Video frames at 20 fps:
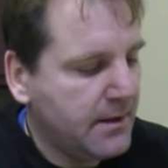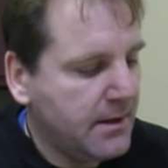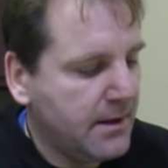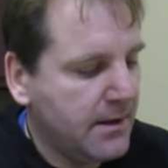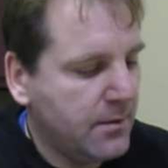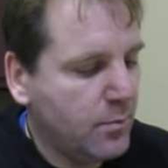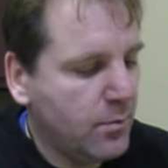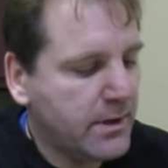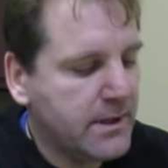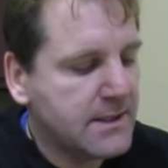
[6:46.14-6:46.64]

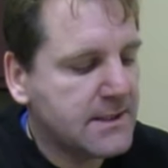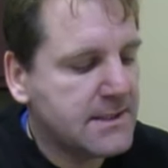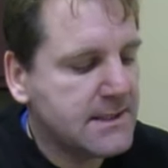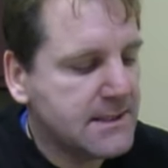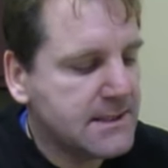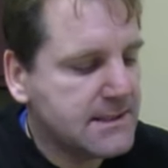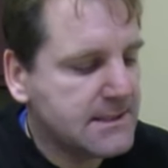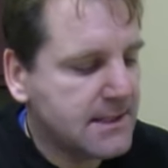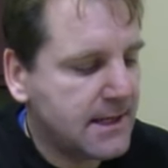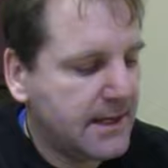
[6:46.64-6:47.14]
And what does he
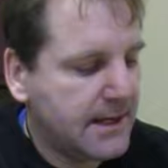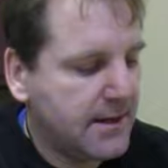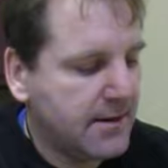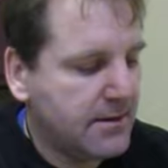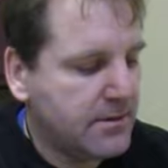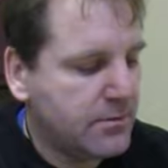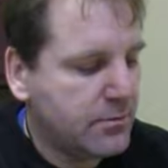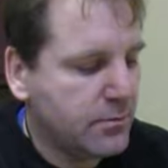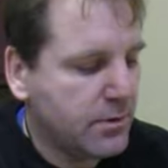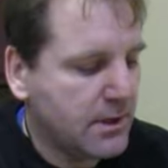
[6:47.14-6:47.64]
say
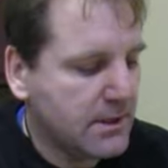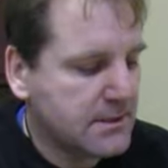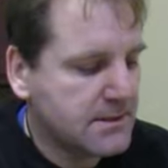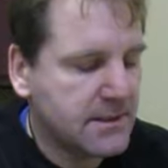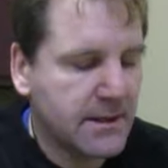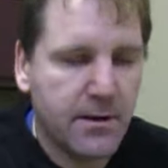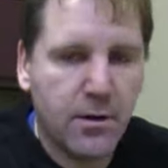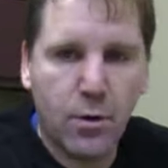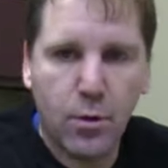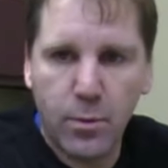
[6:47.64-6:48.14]
to us
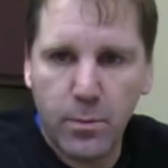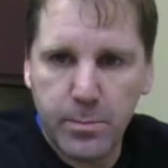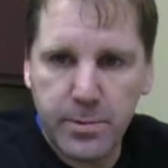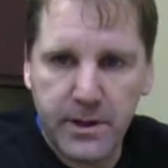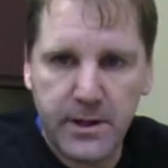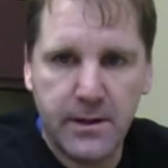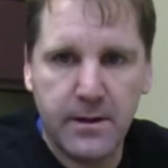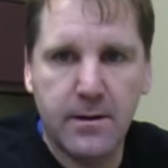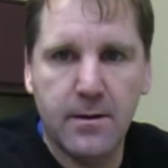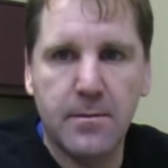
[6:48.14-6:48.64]
that hope
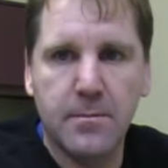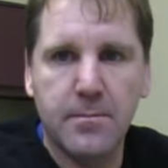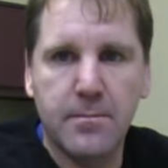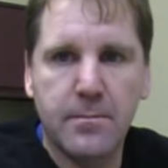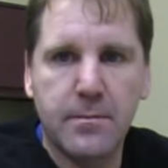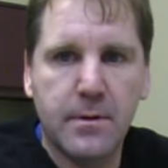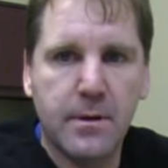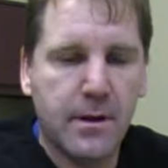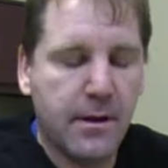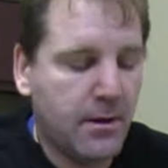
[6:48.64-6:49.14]
in him
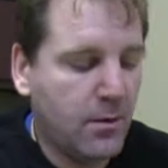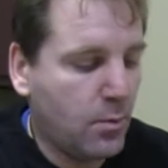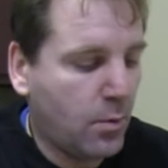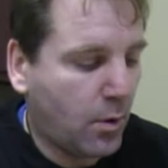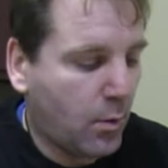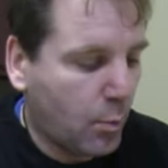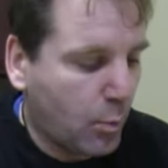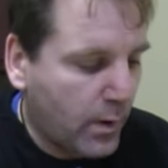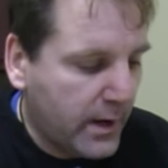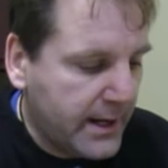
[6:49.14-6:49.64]
and
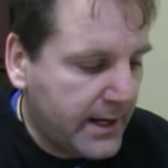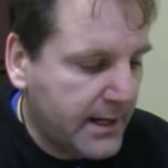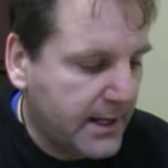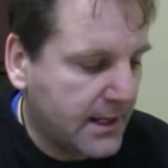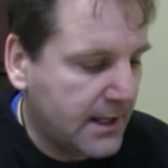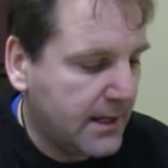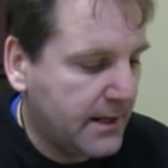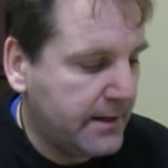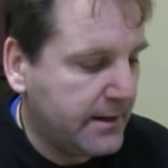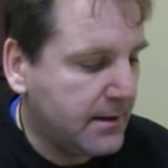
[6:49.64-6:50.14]
are
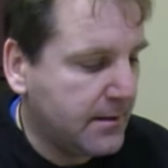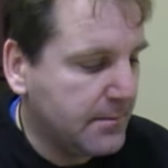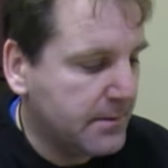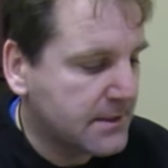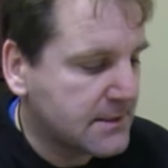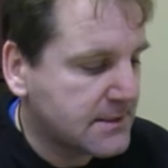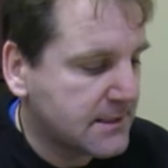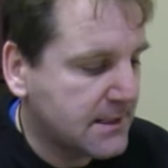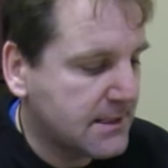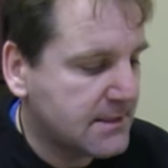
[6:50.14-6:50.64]
waiting on him? He
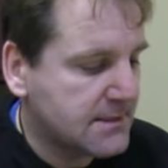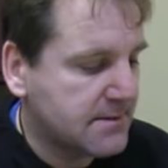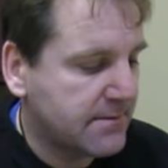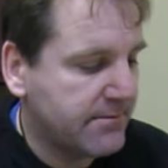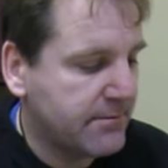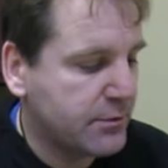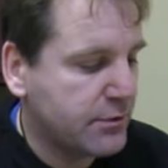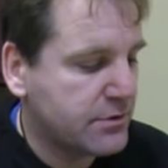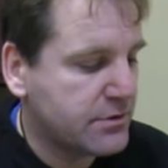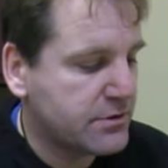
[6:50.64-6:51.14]
says in
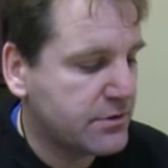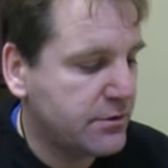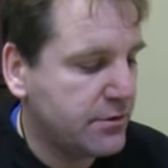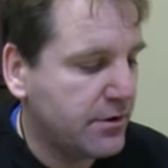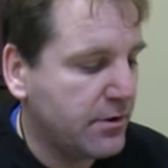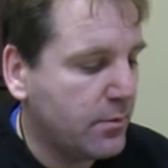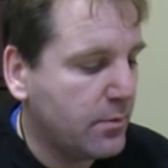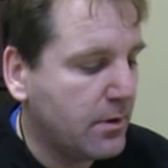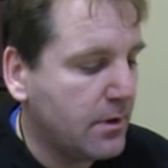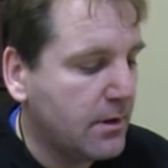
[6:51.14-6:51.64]
verse
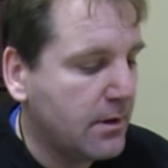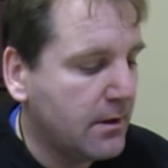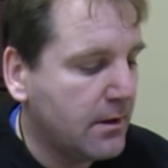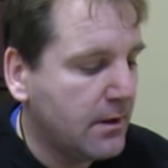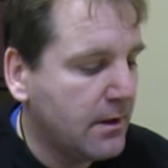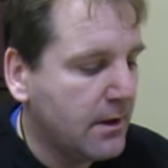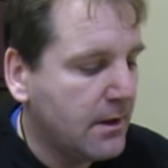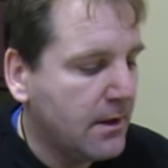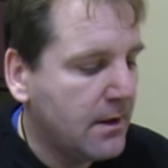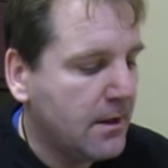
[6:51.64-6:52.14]
31,
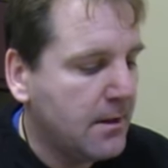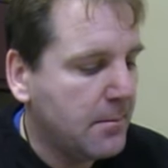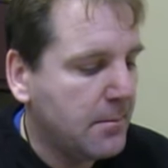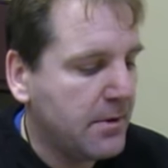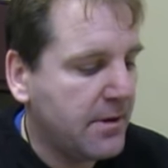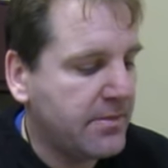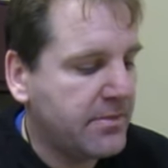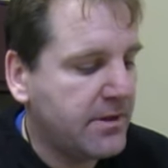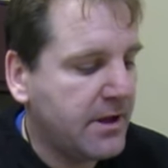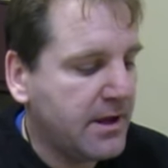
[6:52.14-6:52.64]

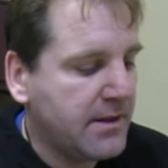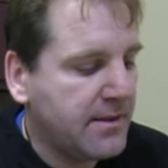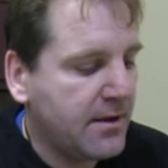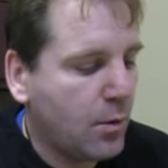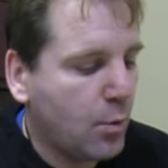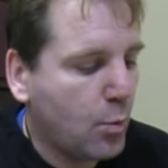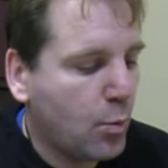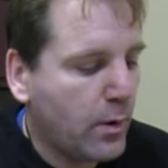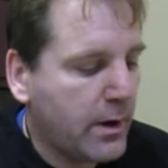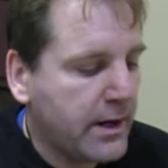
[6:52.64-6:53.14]
but they
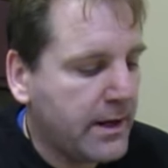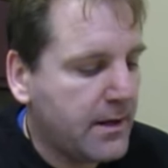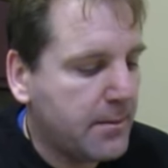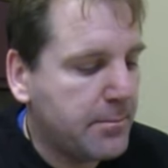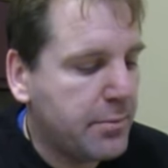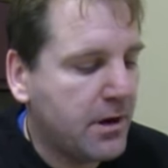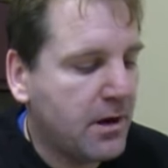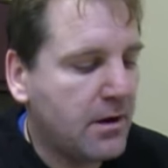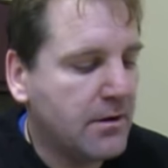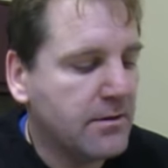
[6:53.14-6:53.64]
that wait
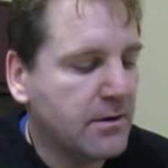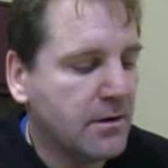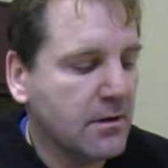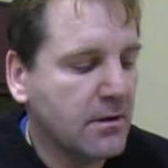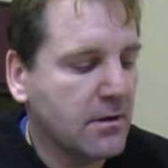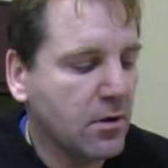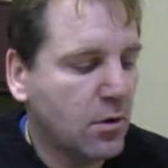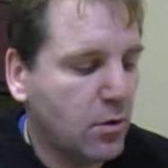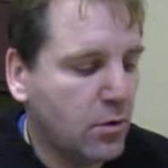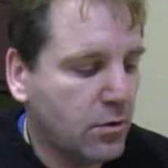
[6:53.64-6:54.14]
upon the
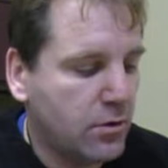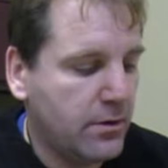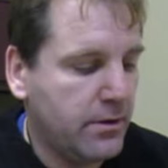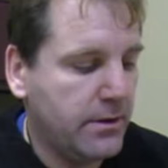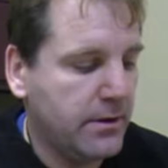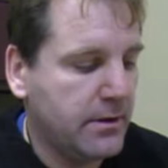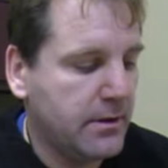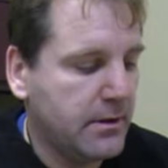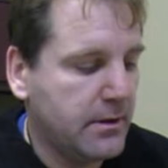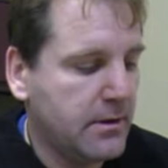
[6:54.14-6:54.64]

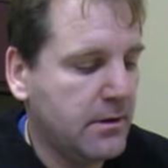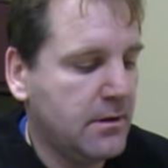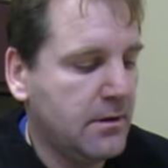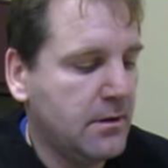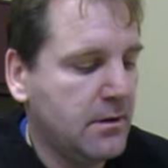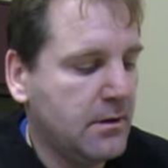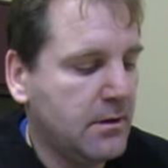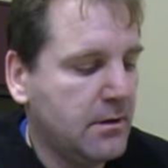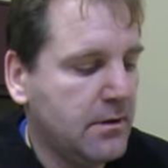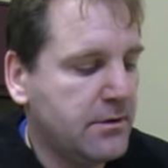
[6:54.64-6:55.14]
Lord
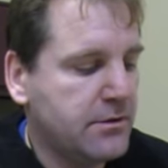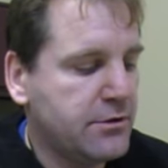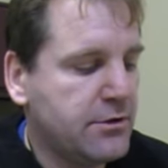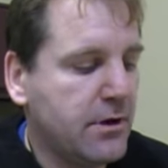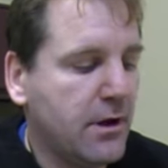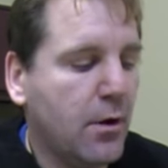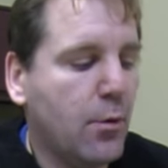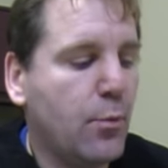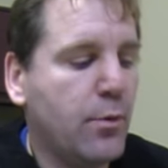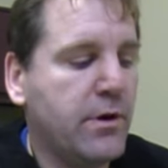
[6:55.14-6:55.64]

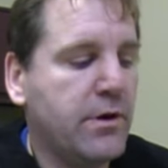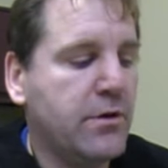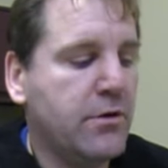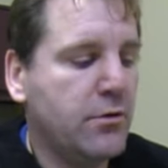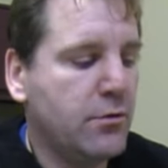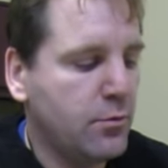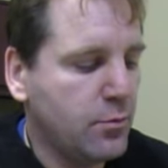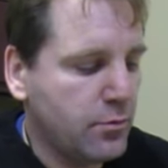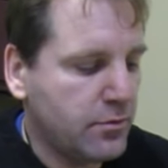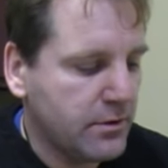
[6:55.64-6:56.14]
shall
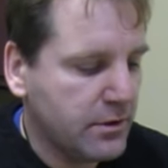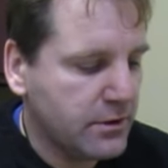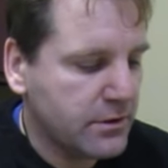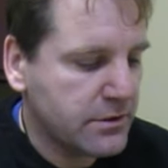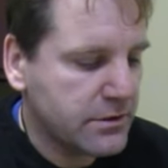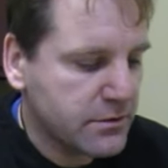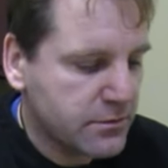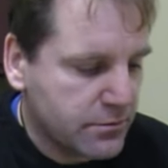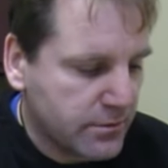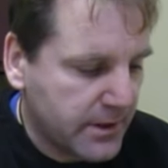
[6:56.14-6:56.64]
renew their
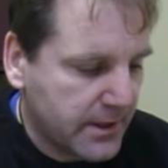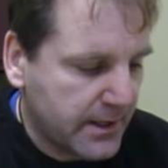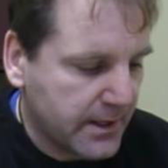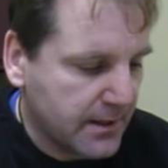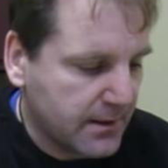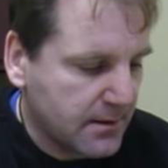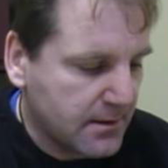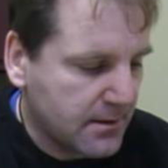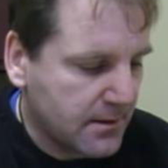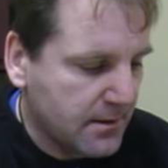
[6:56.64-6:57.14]

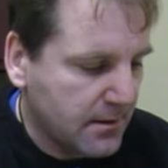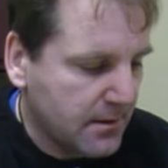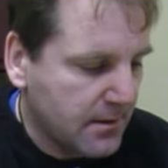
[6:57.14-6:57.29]
strength.